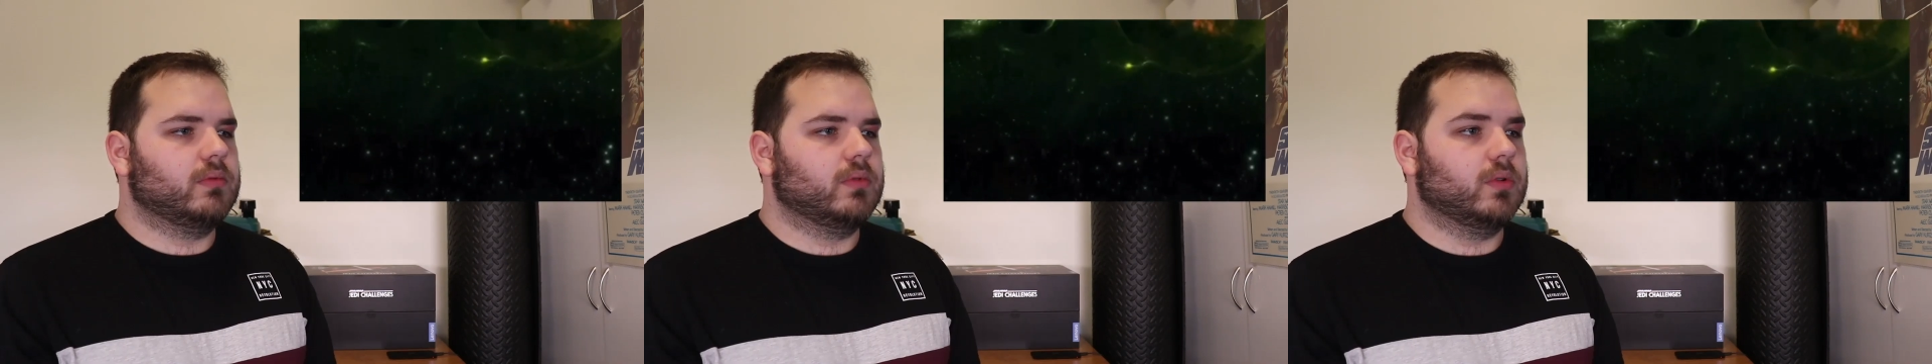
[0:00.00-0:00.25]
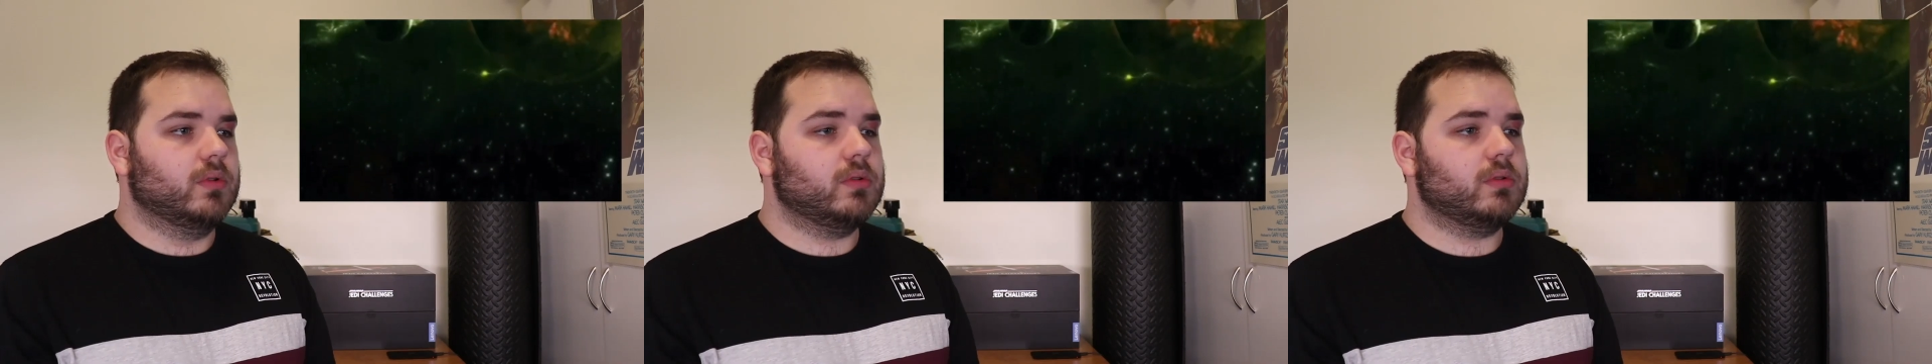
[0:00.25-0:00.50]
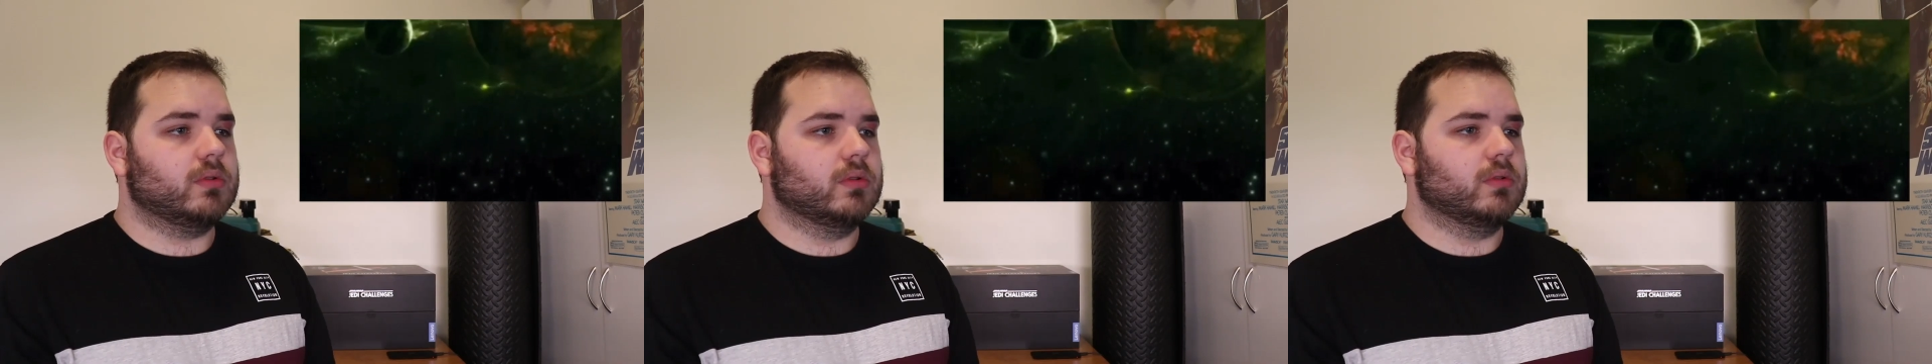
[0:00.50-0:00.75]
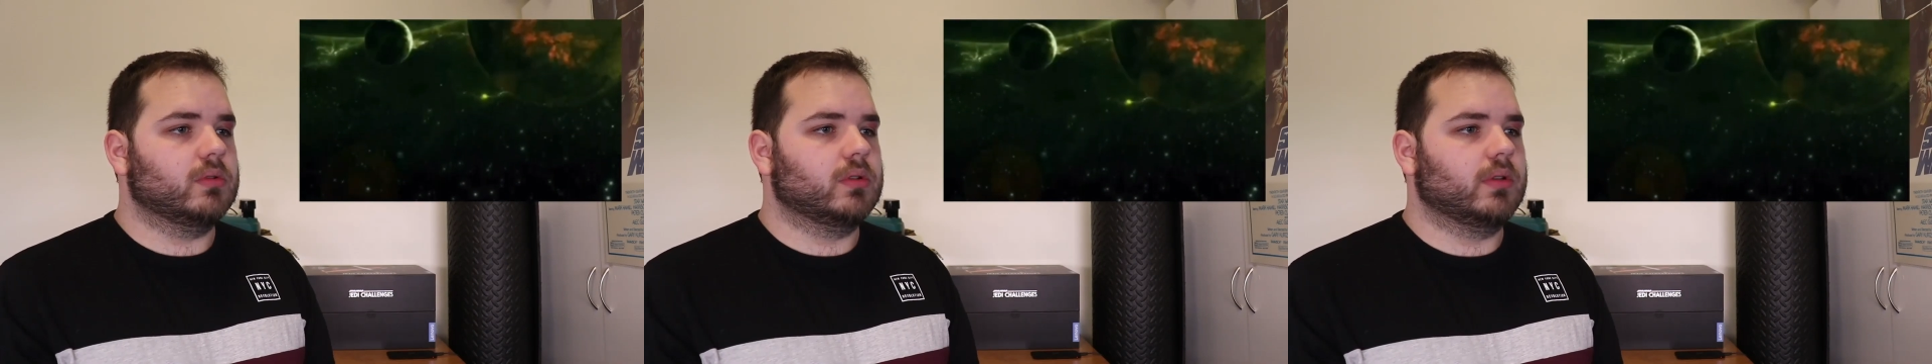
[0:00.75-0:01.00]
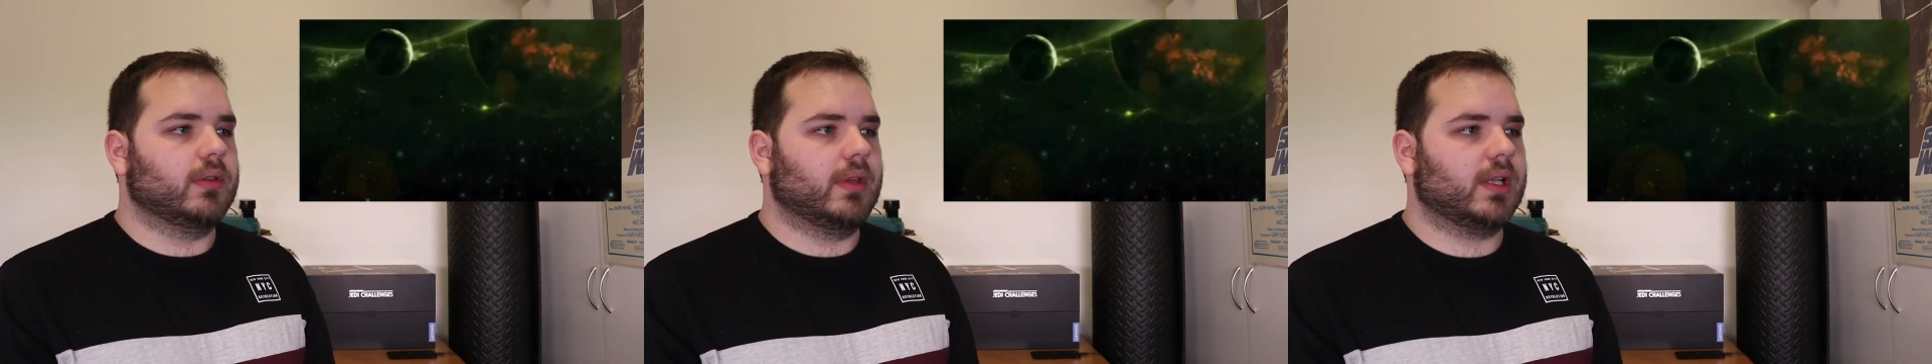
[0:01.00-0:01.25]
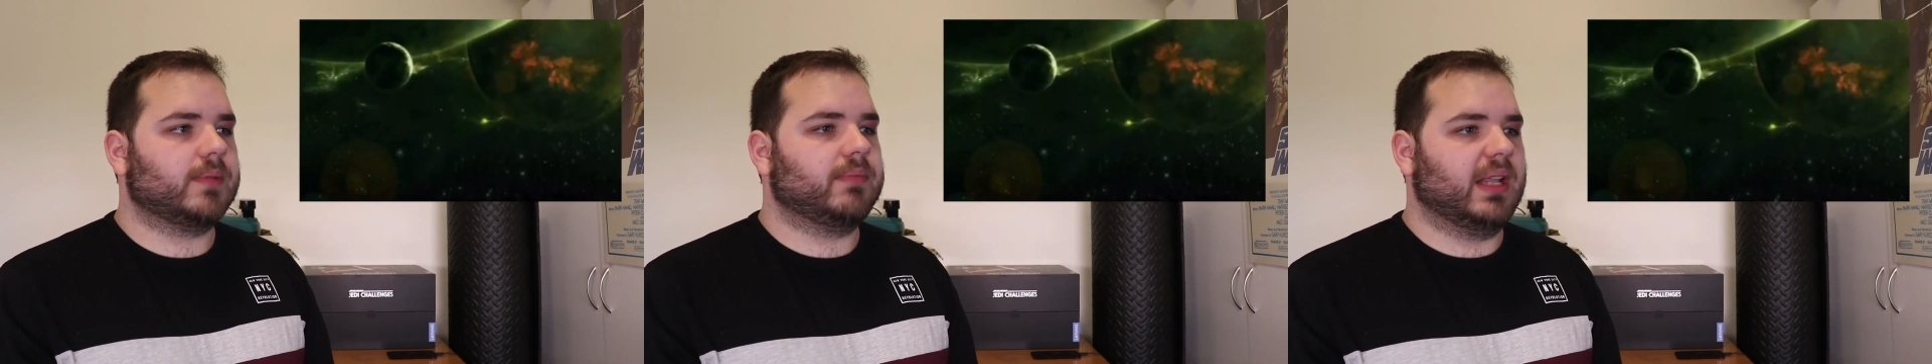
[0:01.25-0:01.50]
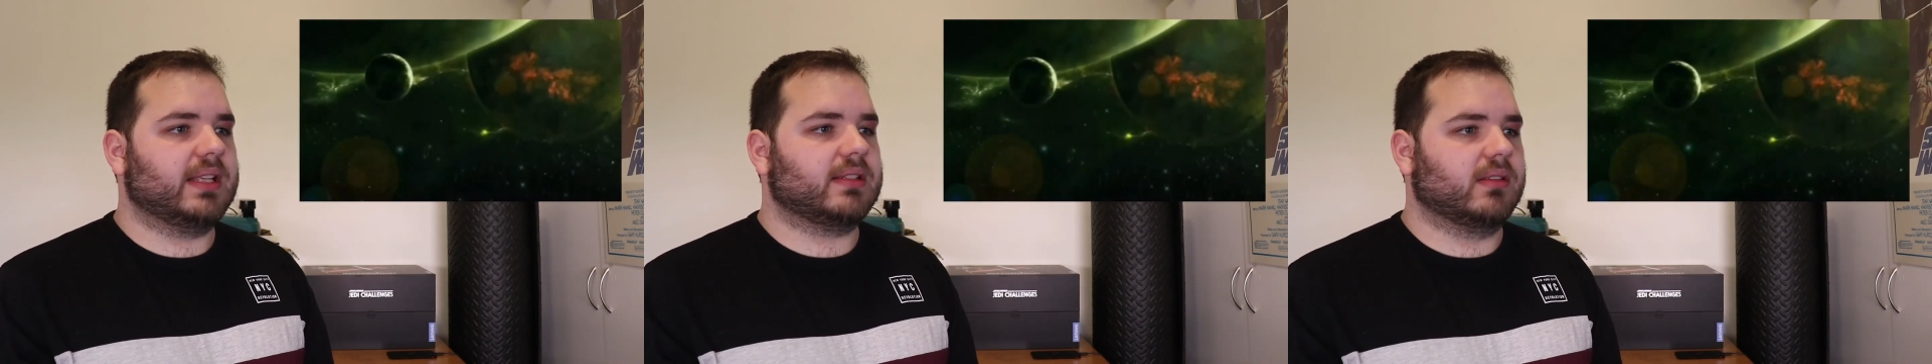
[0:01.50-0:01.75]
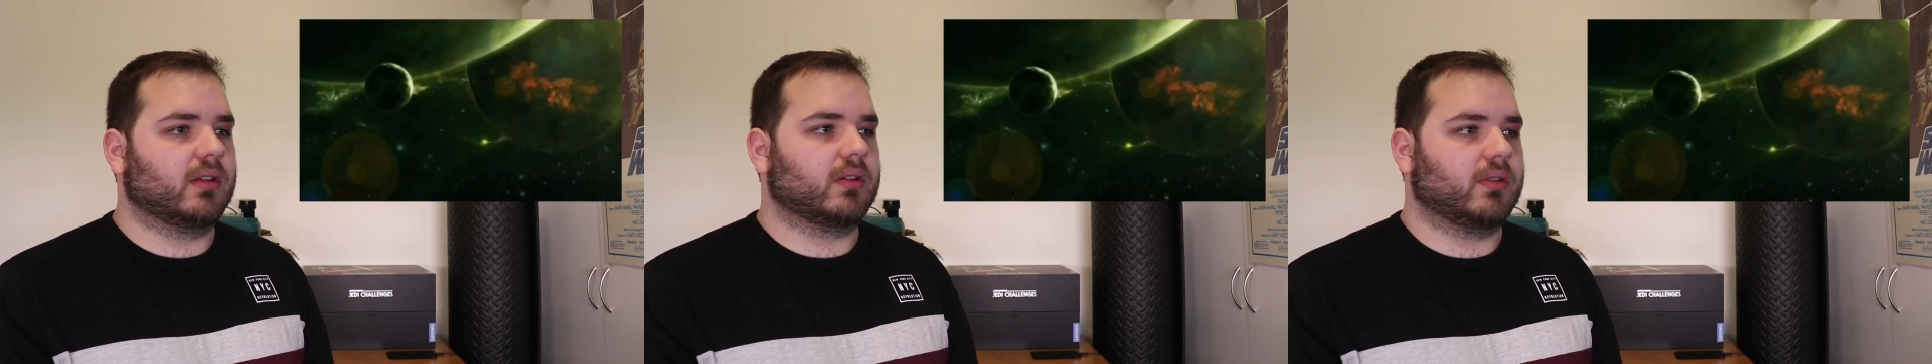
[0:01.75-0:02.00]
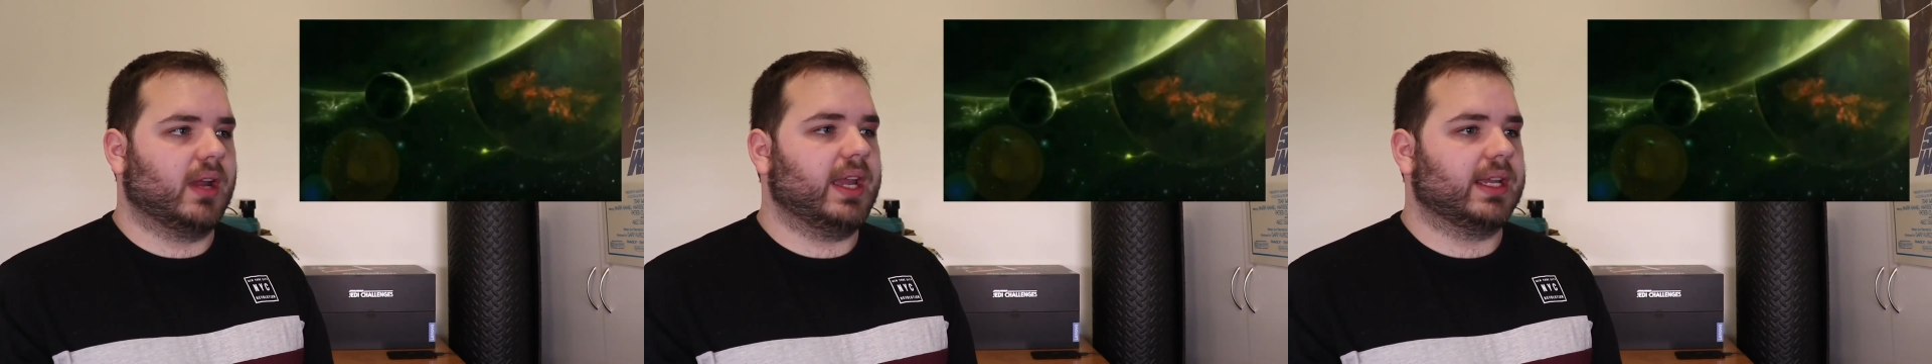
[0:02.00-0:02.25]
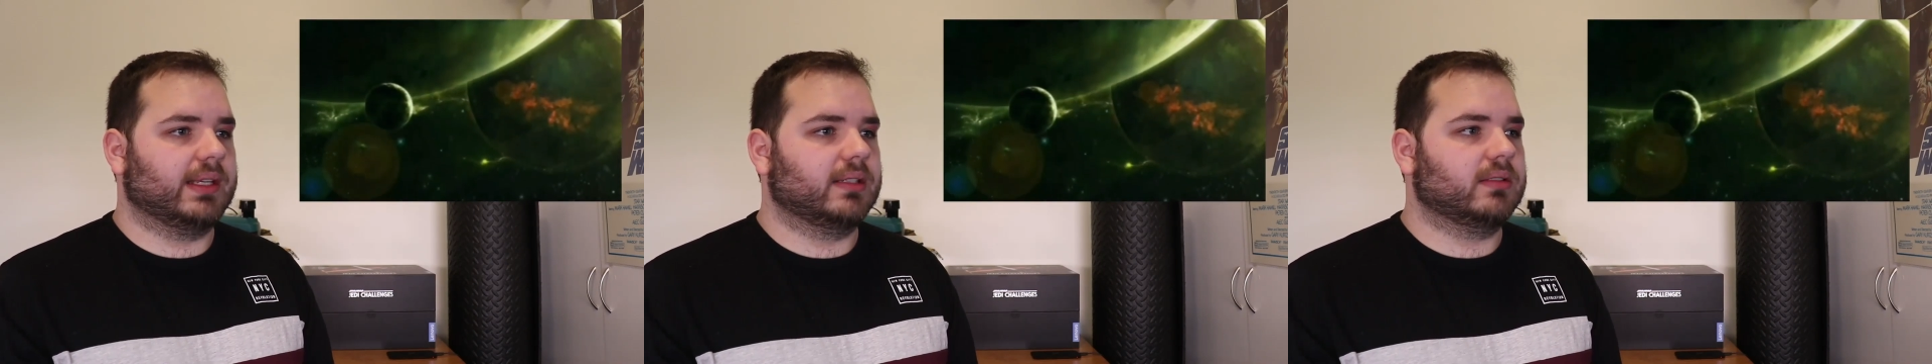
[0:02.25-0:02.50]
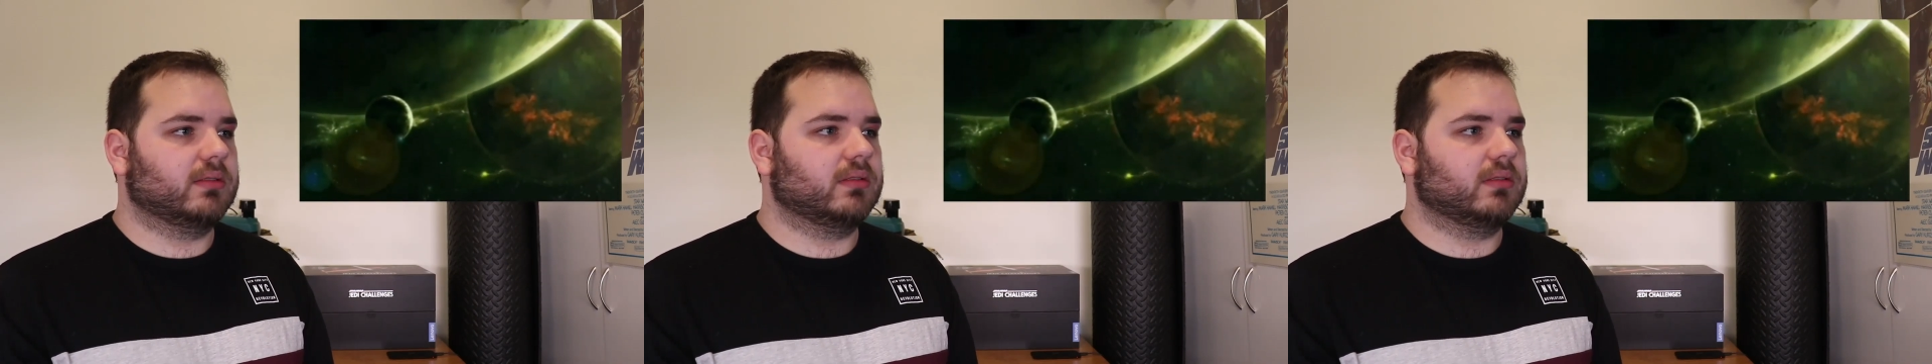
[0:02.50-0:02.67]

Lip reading: Ooh, those planets look great.